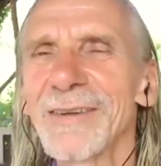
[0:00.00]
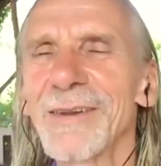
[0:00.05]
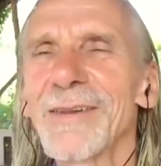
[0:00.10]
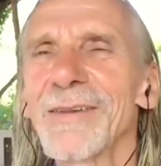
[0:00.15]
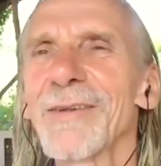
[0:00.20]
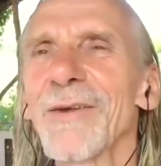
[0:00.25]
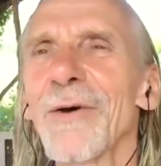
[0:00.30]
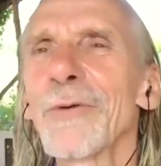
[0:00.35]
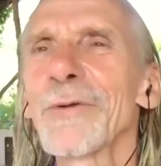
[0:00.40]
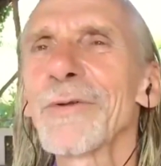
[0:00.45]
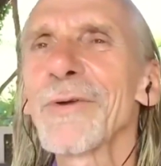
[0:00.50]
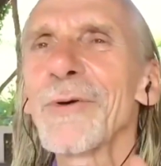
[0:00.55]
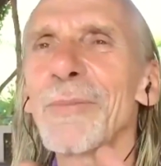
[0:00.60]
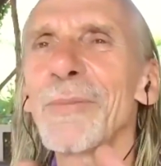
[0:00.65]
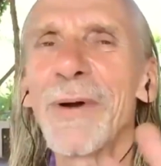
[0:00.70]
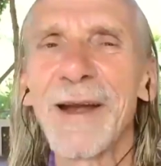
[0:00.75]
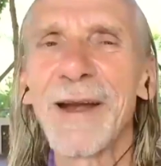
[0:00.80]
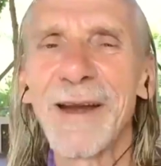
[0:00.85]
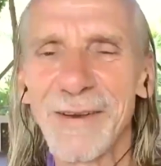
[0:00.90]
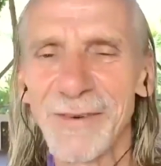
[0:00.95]
is also
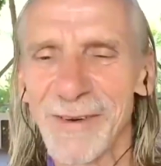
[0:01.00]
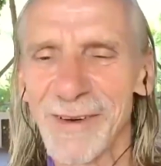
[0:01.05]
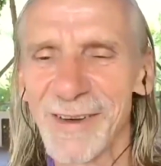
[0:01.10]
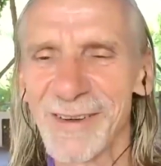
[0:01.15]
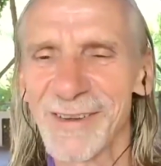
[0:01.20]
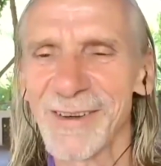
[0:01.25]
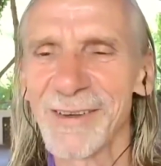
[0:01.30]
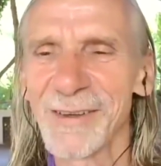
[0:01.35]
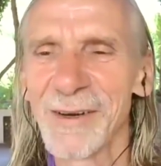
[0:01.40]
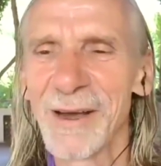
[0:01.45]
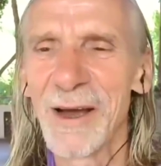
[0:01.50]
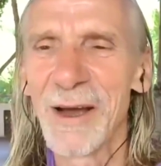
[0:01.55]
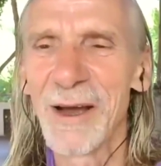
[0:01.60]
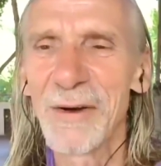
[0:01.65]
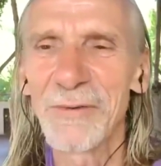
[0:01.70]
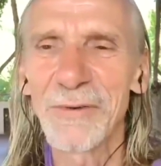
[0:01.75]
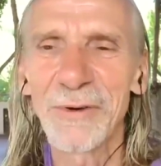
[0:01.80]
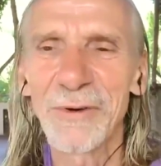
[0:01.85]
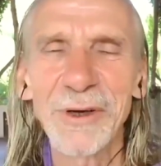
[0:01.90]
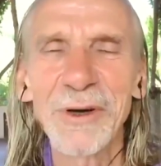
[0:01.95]
beneficial
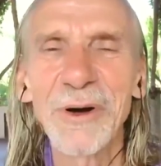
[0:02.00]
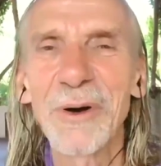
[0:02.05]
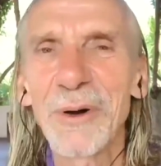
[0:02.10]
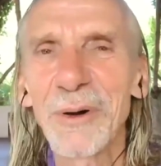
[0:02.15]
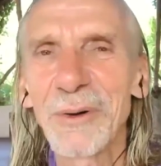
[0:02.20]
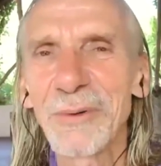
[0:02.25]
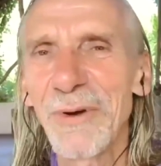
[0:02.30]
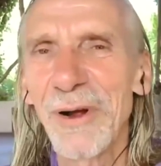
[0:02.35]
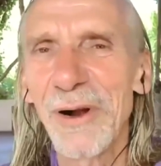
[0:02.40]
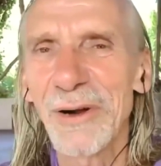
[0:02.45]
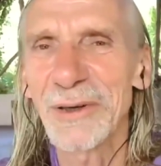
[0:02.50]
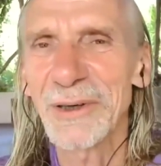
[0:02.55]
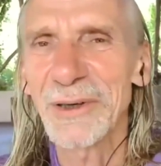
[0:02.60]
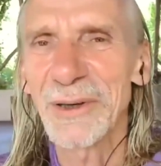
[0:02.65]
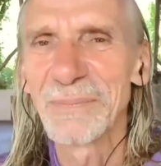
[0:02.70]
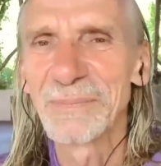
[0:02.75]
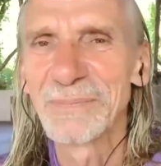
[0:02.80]
for the whole world.